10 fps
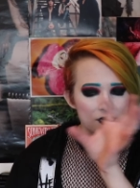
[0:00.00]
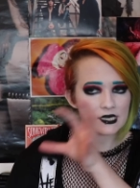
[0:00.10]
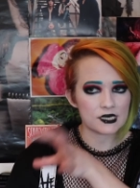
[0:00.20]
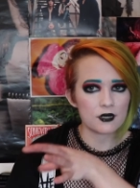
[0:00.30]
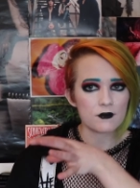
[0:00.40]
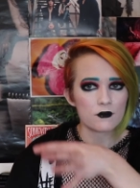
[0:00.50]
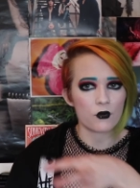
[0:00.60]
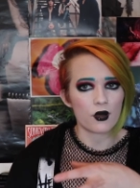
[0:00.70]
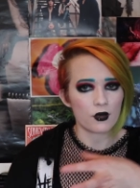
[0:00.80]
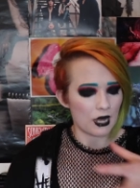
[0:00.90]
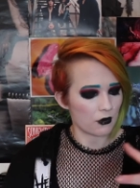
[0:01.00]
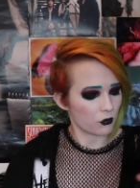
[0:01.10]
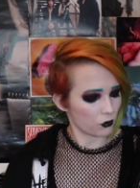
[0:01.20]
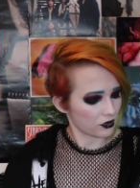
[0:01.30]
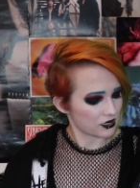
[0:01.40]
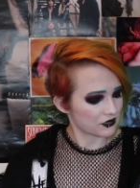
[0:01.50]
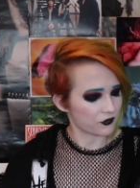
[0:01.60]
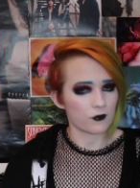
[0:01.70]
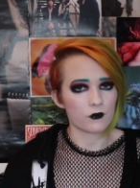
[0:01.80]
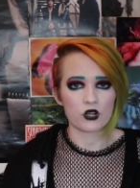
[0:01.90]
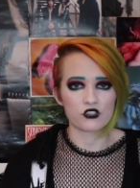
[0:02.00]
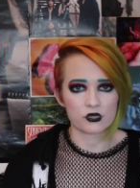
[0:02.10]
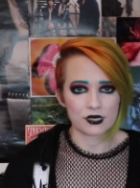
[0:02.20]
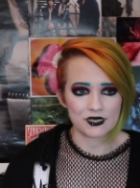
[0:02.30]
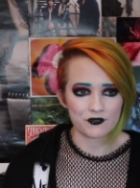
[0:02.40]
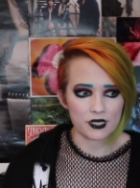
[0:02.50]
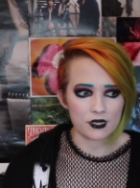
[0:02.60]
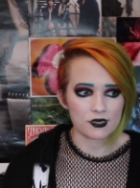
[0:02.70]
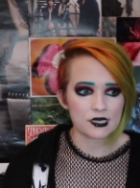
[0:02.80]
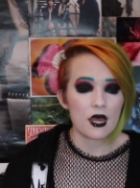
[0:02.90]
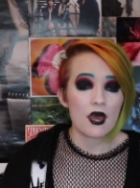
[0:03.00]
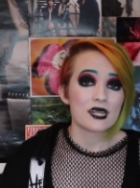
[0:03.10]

somewhat how it works from watching lots of videos.